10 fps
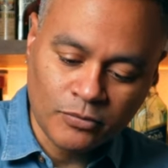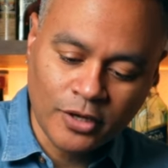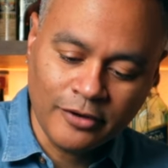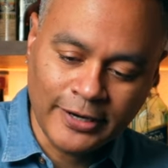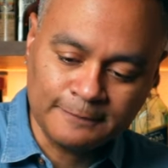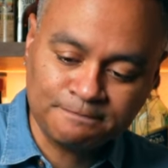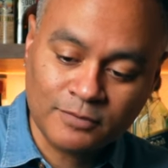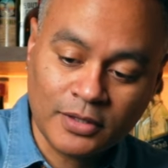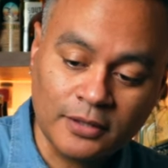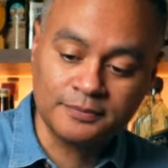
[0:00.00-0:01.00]
All right,
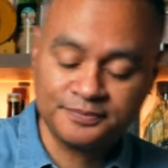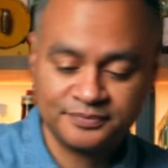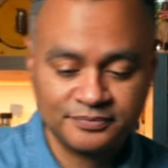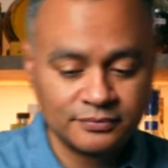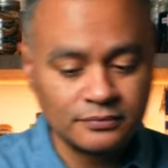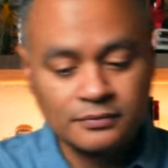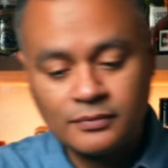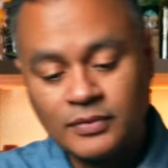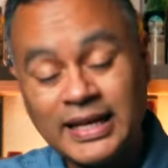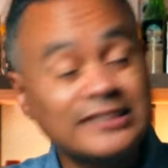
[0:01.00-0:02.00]

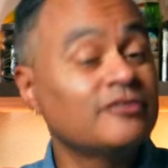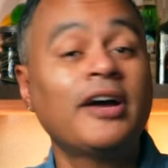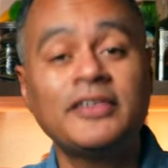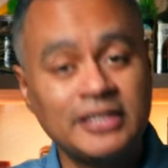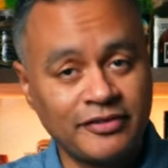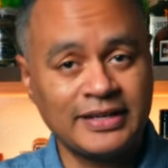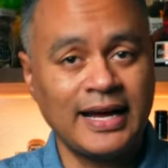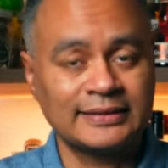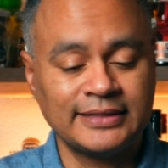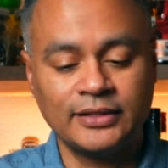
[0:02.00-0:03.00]
that's a very different
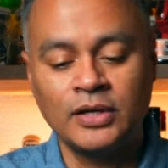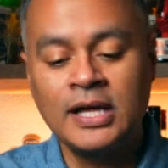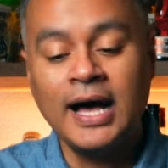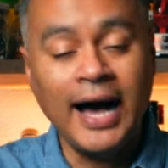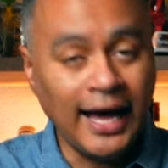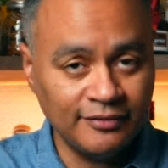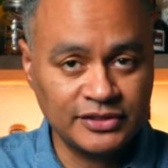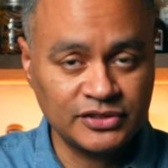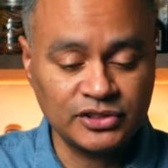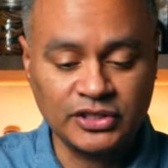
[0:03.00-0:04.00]
cocktail,
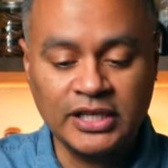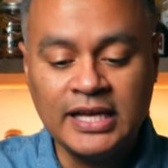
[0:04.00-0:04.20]
obviously.